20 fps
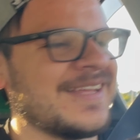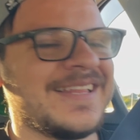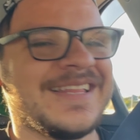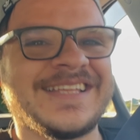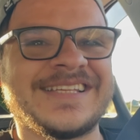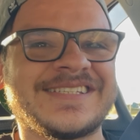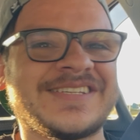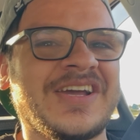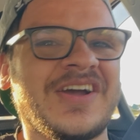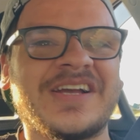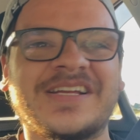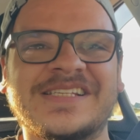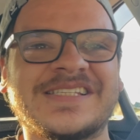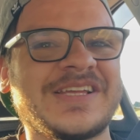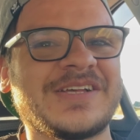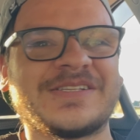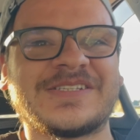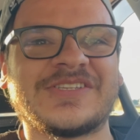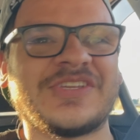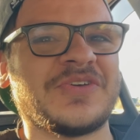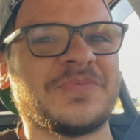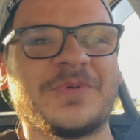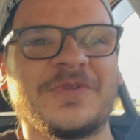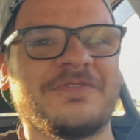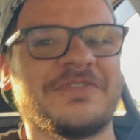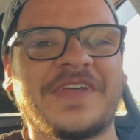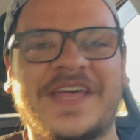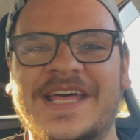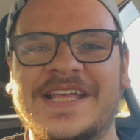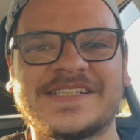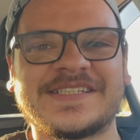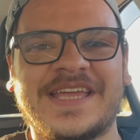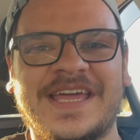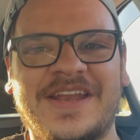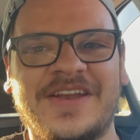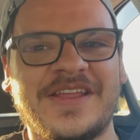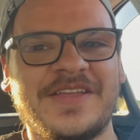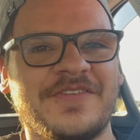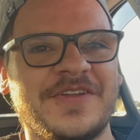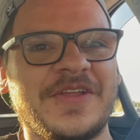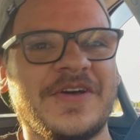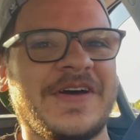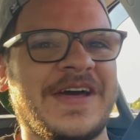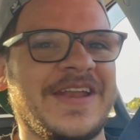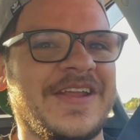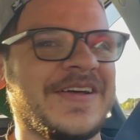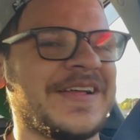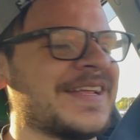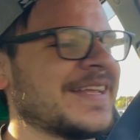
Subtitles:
This car is so stupid fast. I don't even know how to...